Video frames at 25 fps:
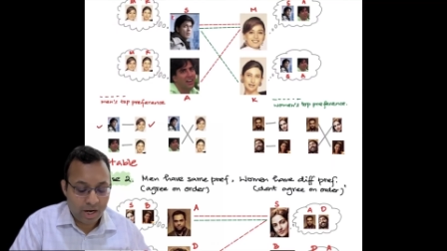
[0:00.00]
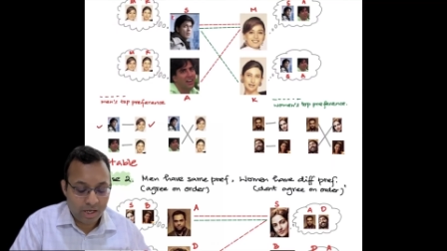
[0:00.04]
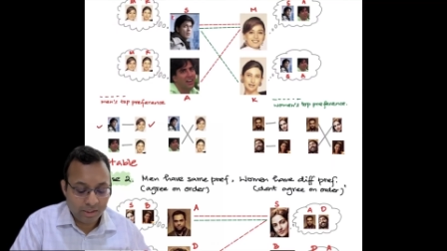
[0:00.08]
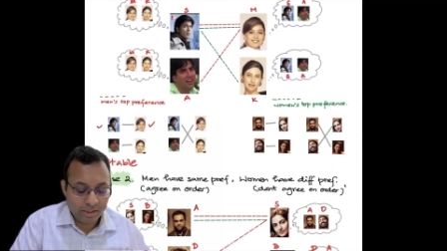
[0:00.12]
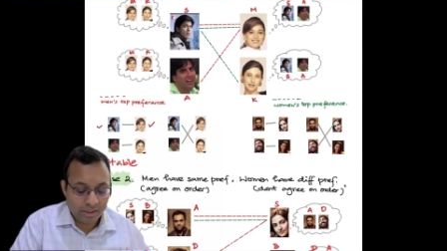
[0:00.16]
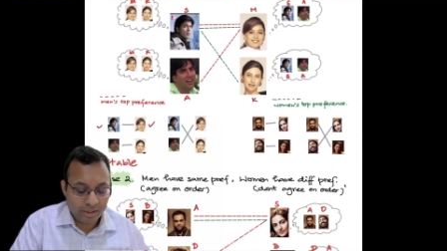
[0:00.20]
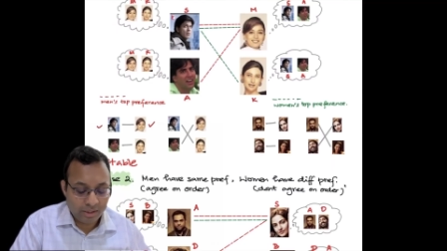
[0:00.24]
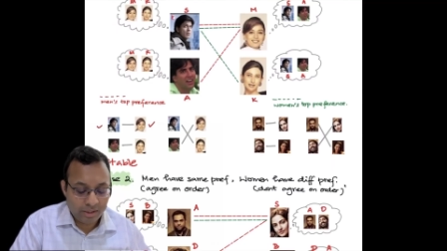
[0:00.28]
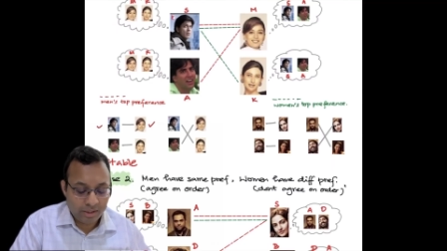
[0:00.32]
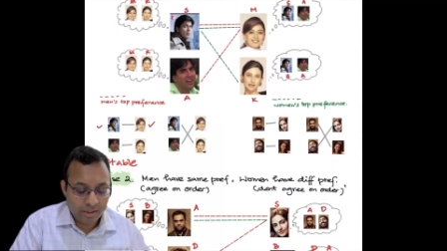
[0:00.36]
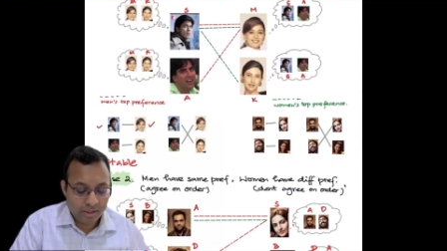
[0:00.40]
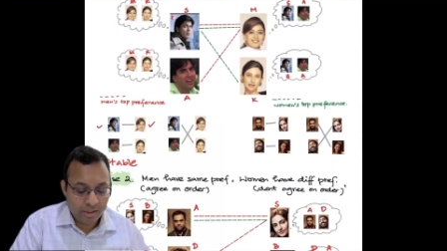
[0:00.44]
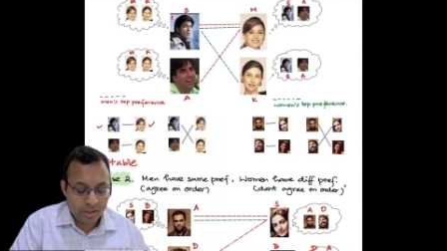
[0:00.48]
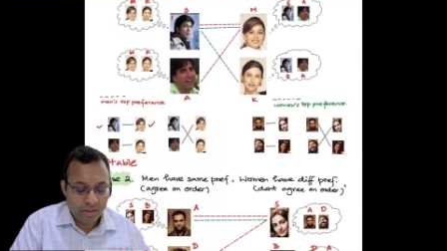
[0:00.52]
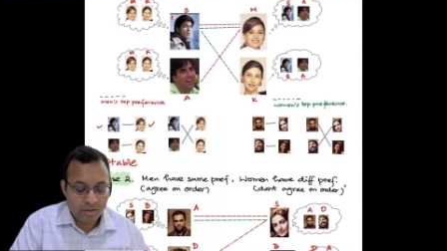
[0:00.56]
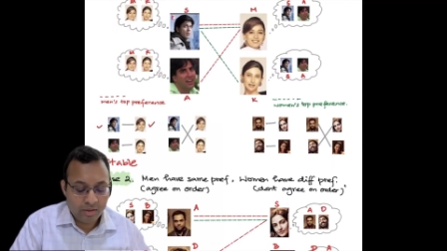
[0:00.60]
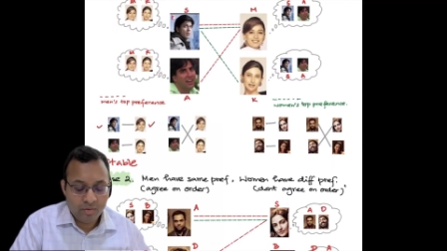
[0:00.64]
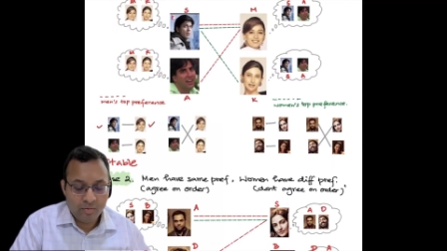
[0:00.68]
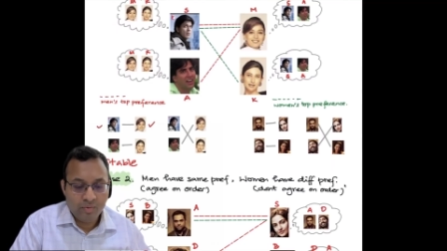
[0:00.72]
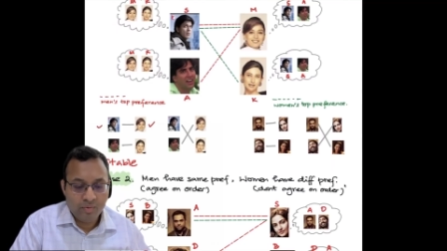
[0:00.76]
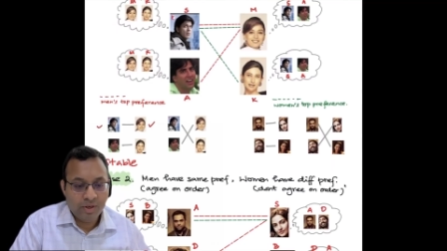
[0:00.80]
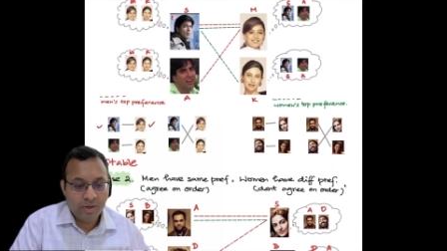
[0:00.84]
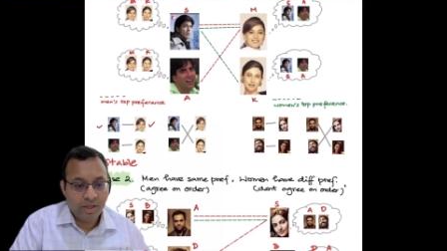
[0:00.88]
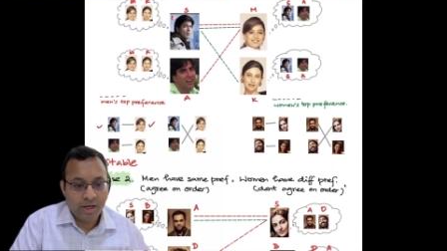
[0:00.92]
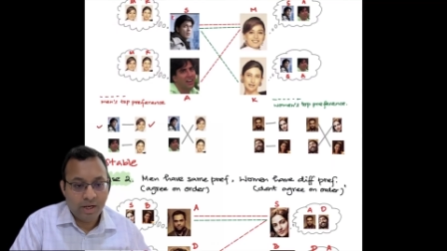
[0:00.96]
other
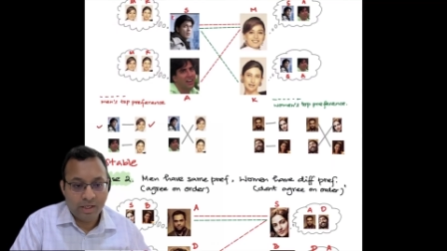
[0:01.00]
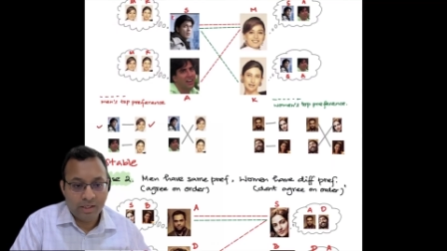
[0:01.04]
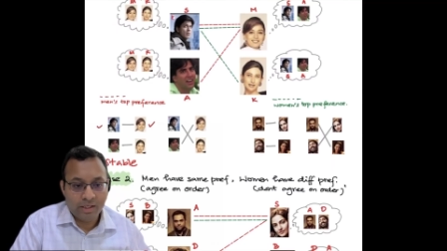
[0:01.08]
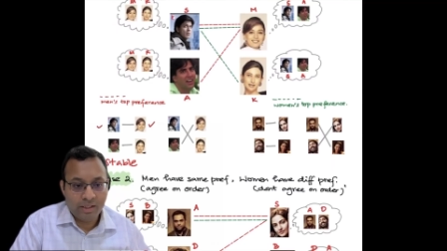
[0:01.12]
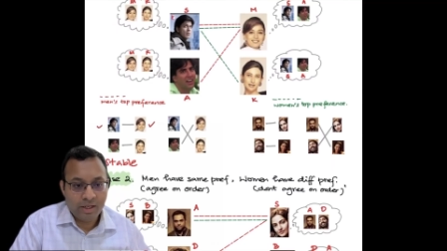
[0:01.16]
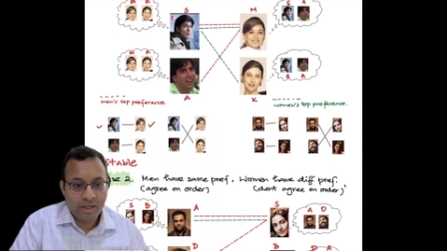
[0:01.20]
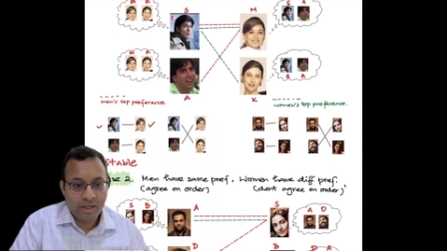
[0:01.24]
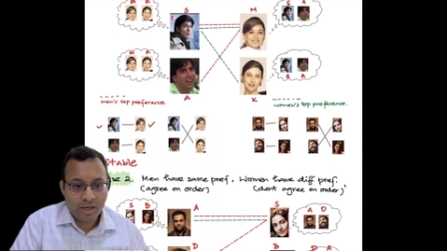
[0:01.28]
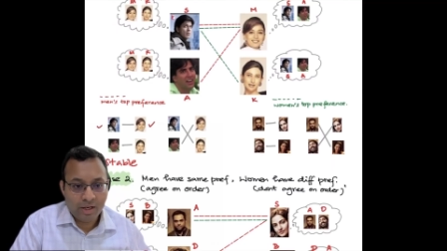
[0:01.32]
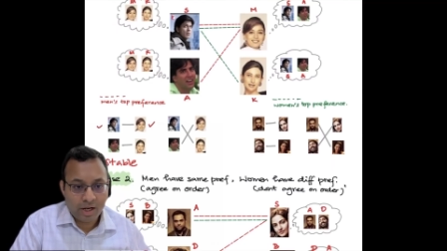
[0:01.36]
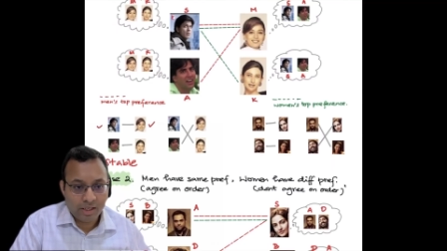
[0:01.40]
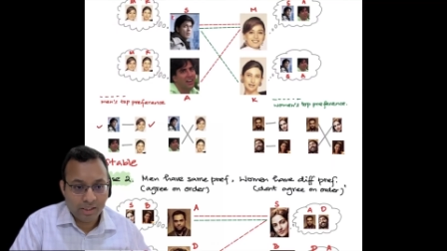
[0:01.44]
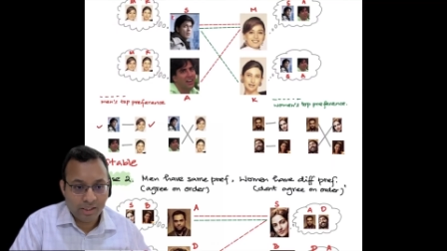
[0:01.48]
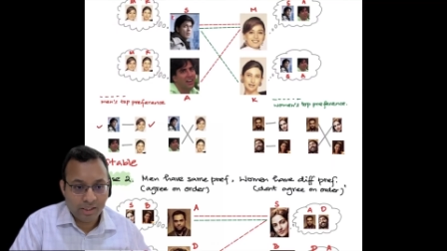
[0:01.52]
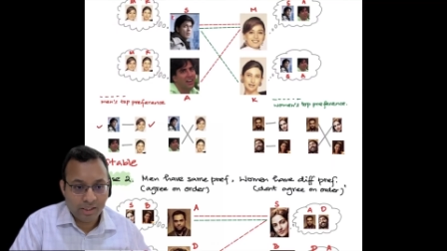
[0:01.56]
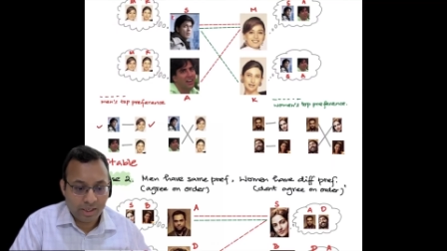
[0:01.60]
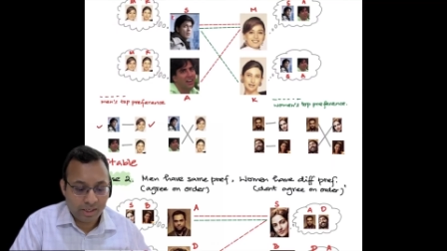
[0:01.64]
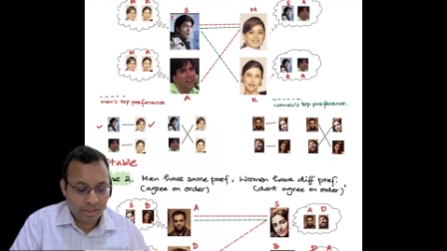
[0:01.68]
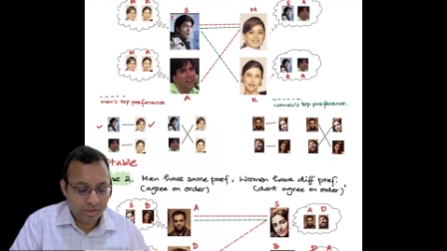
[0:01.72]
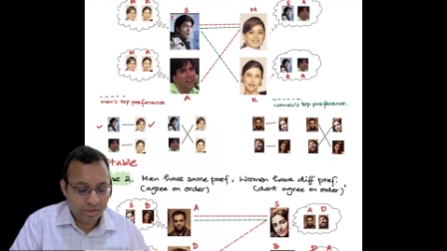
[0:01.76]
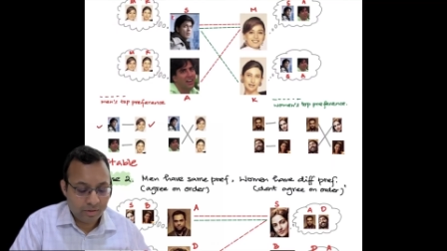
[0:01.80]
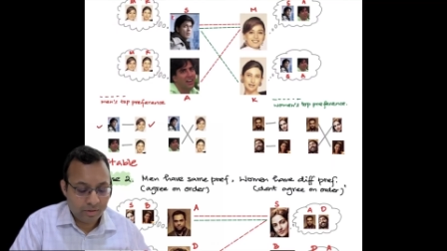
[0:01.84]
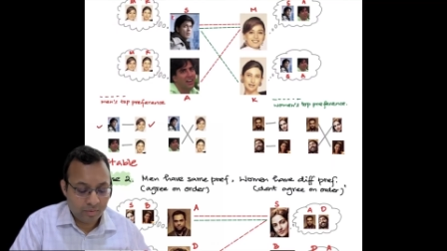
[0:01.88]
will get the other edge.